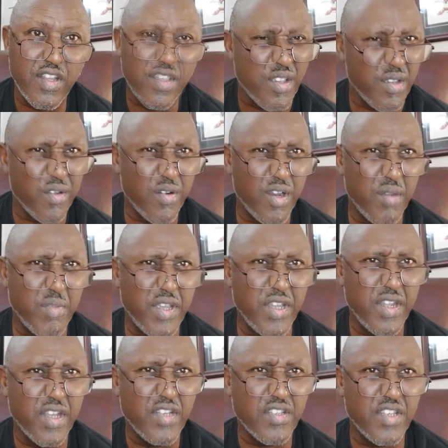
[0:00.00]
You know what I
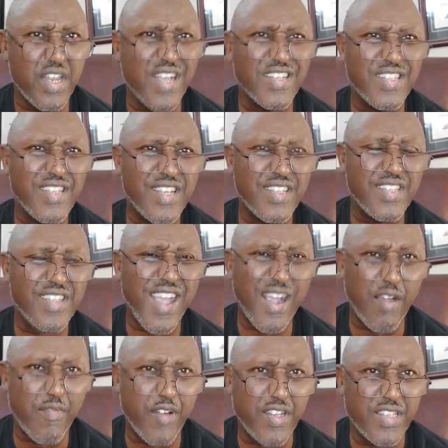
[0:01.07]
mean? See, there's
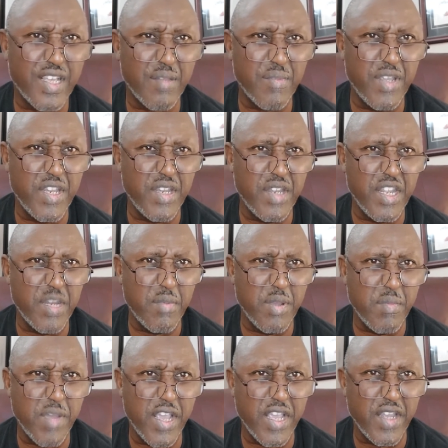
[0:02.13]
sacrifices that need to be
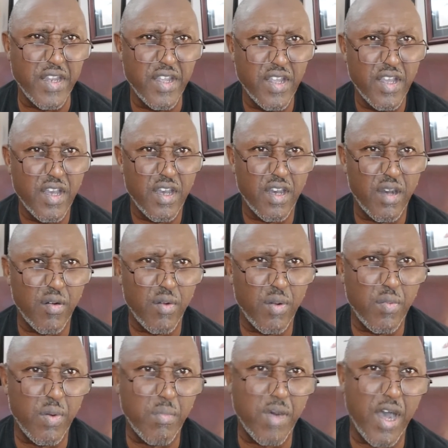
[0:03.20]
made
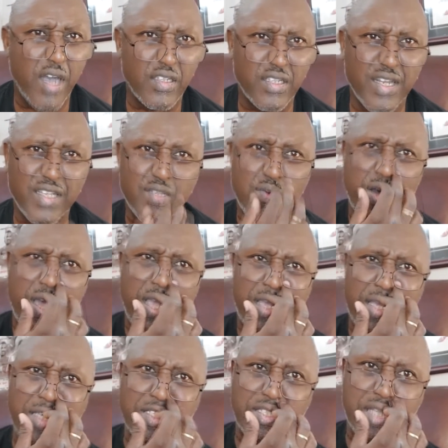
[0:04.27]
with boxing. That's why I
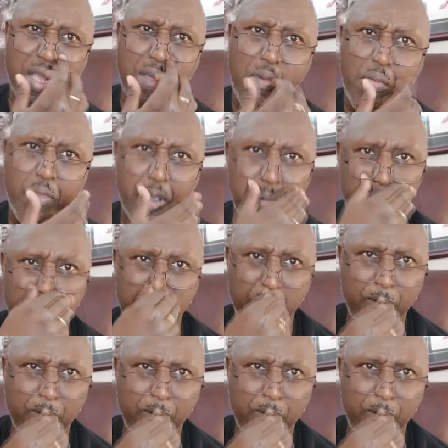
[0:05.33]
can't stand when people